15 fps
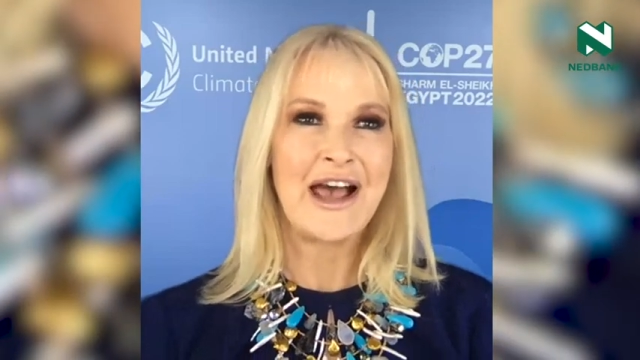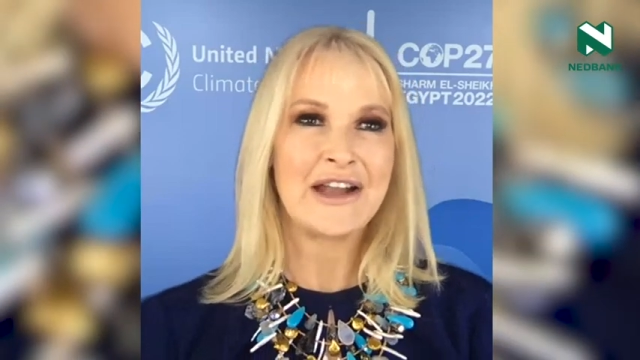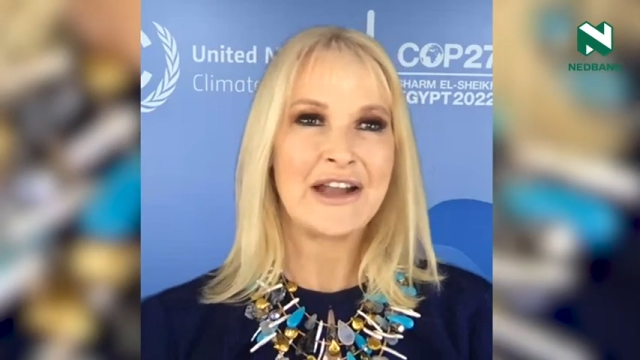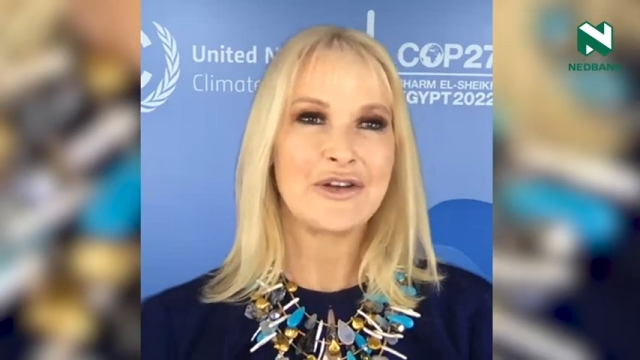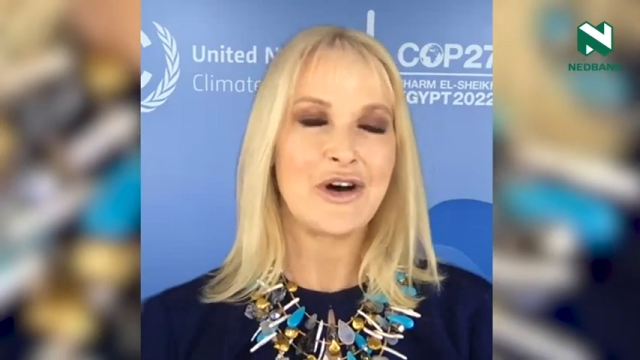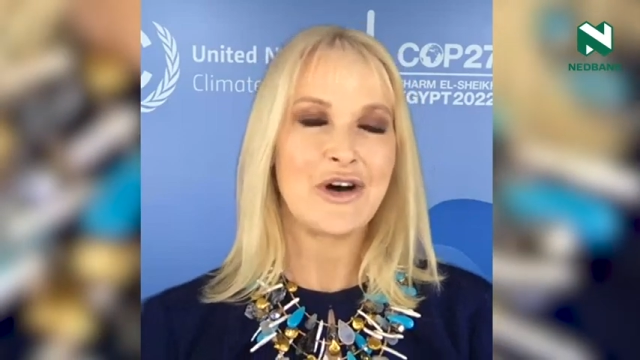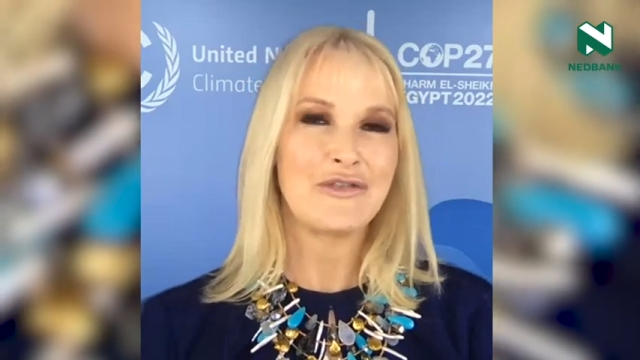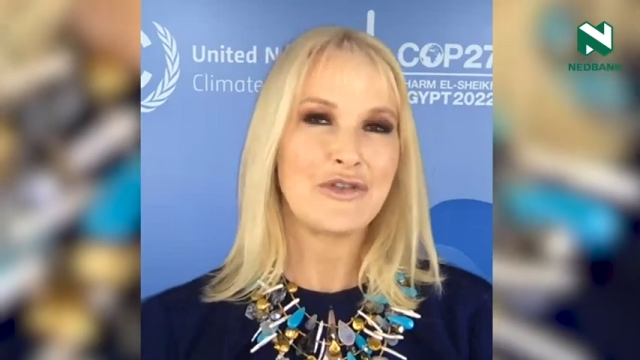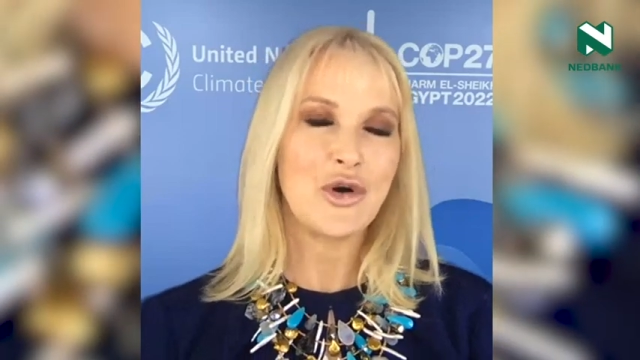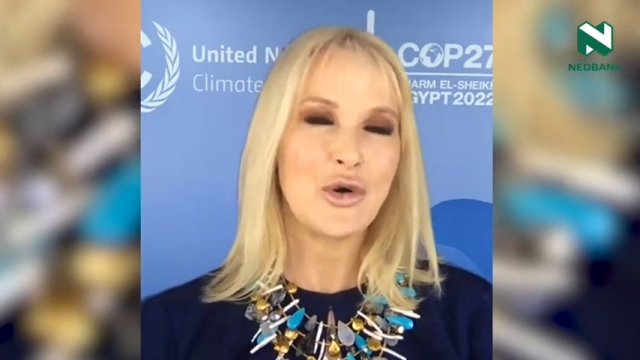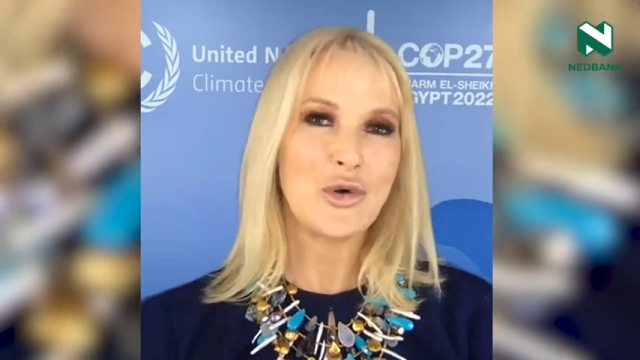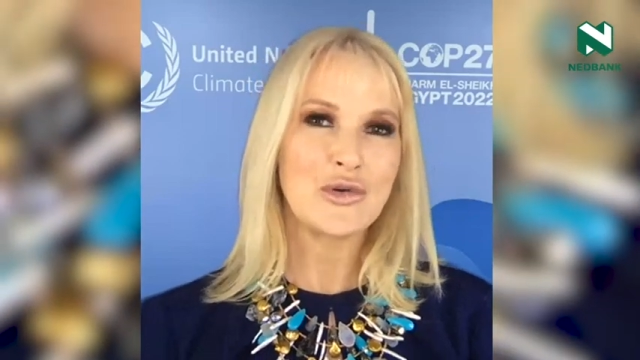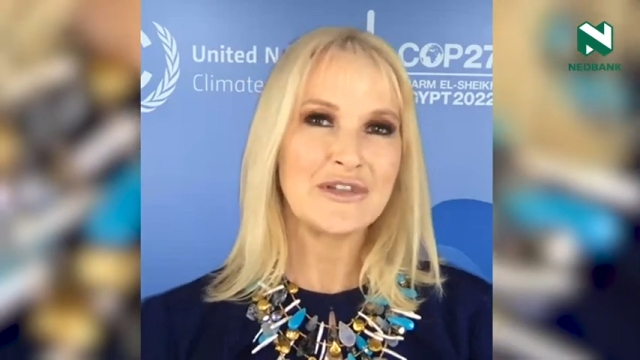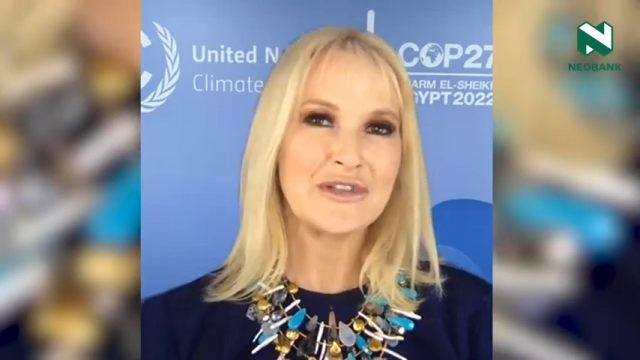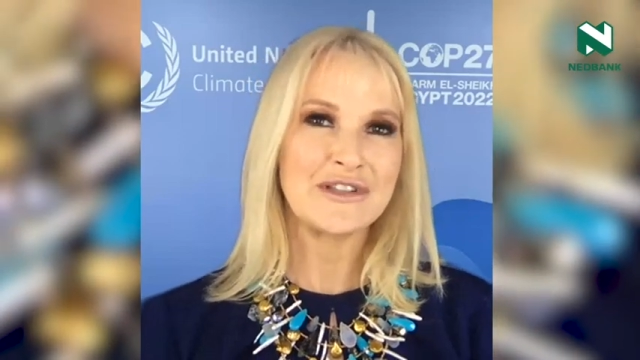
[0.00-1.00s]
And of
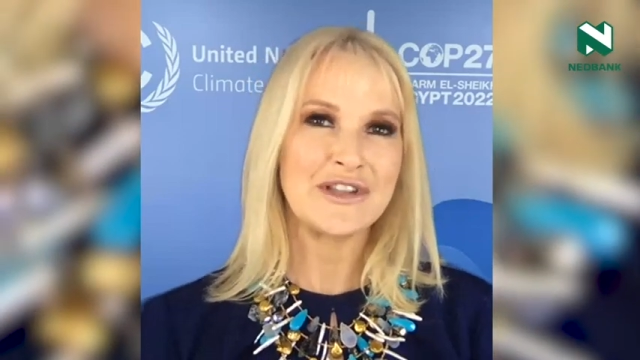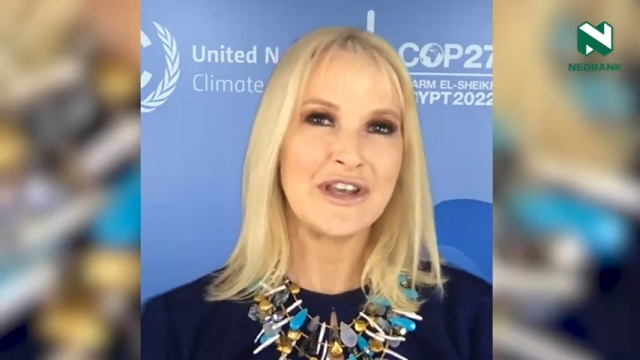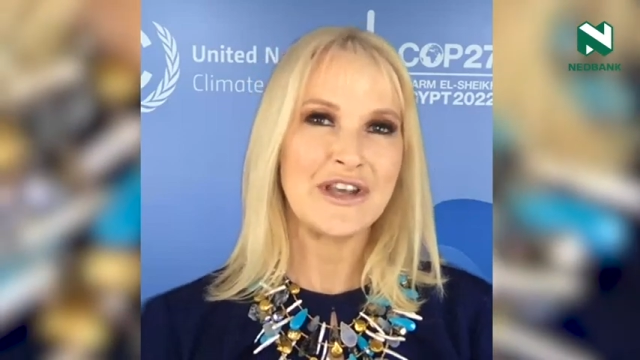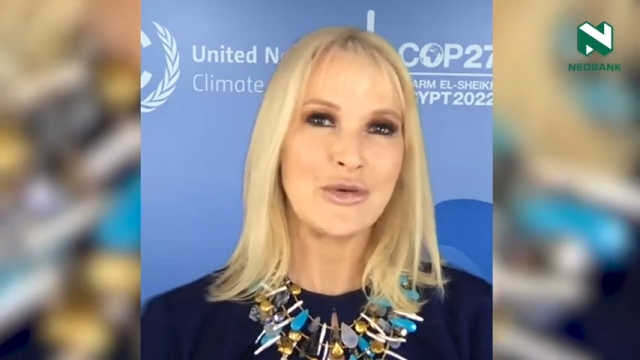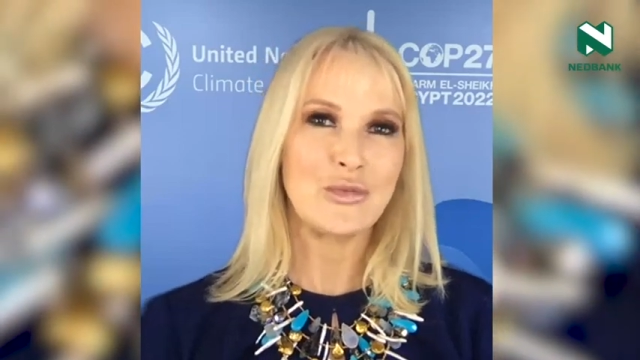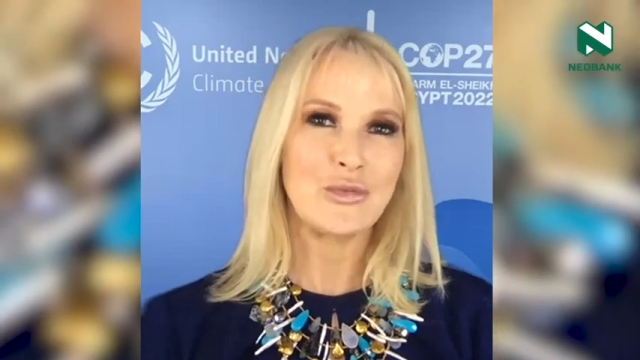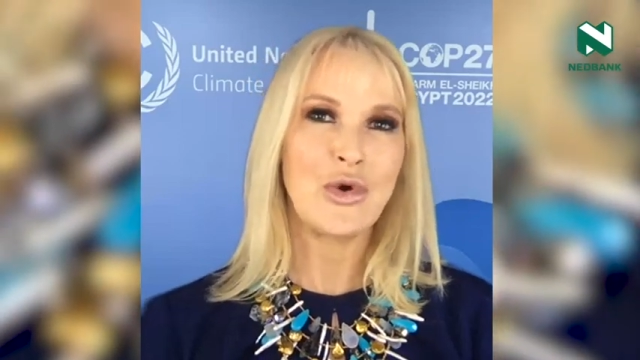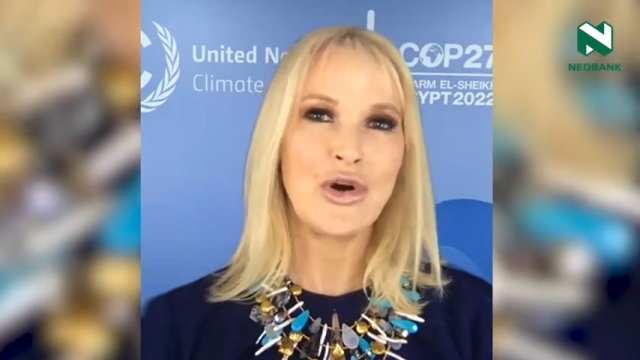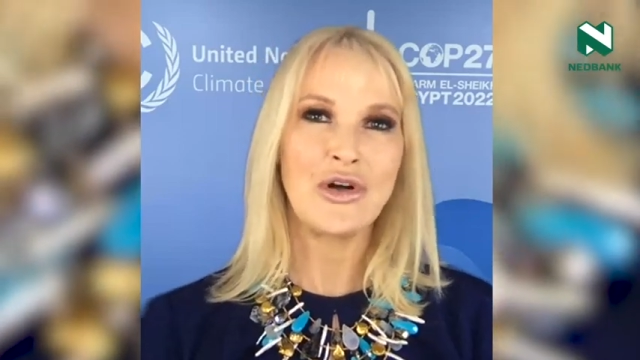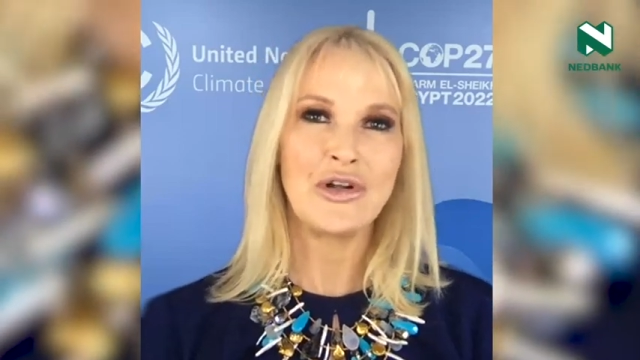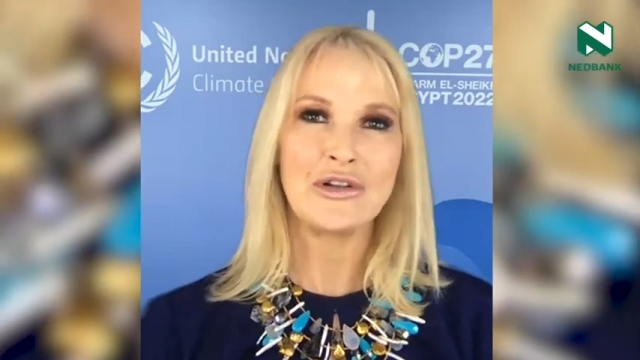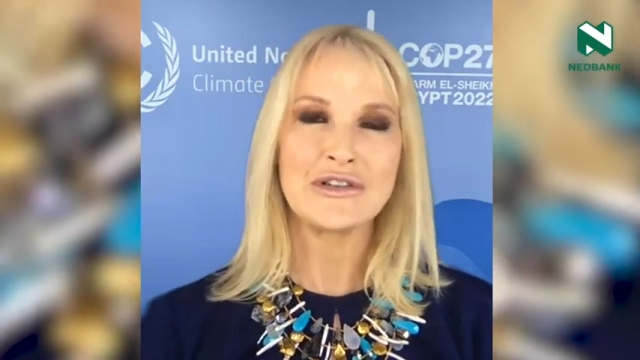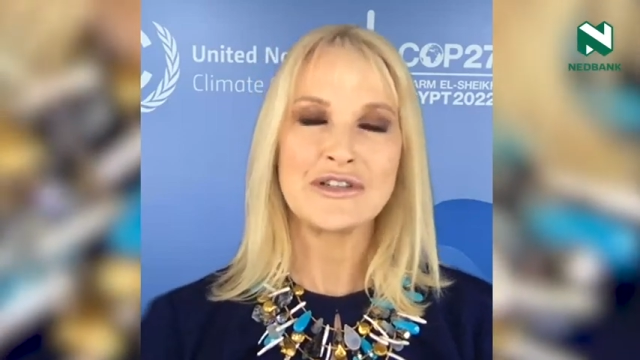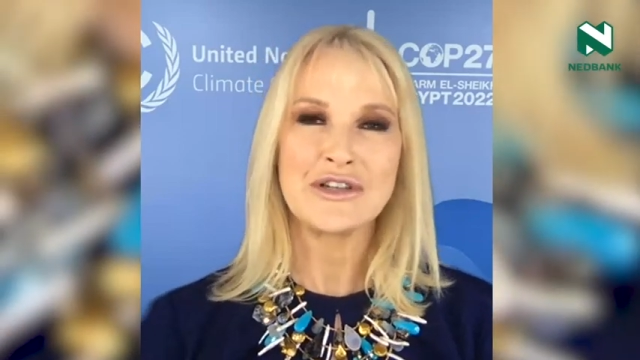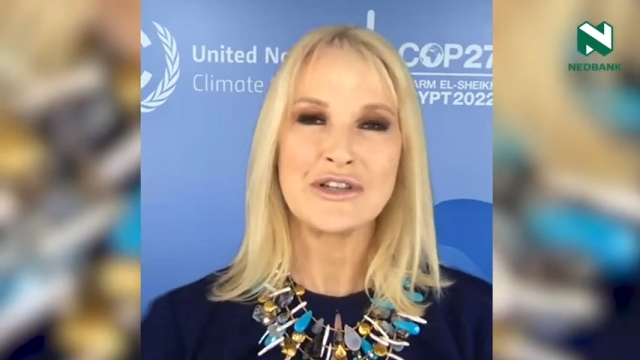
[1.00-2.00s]
course, the
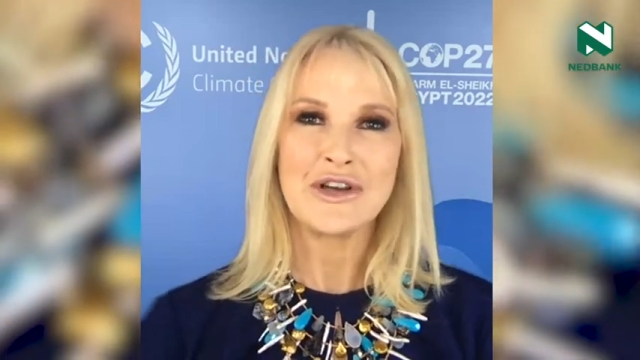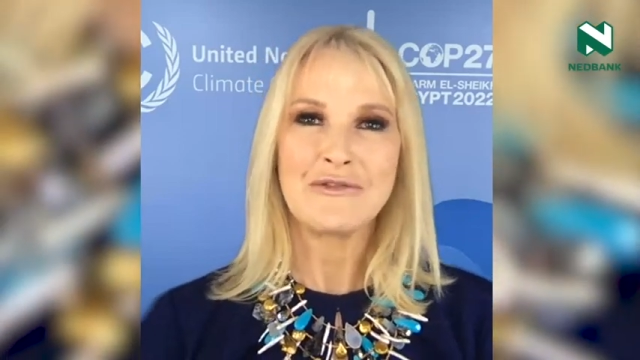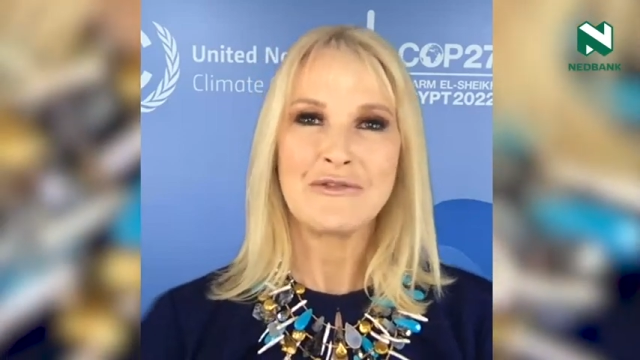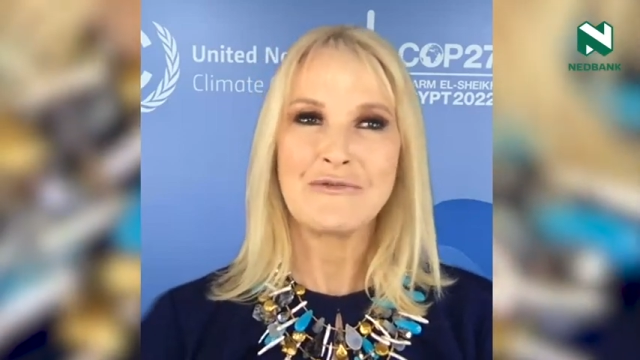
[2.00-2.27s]
world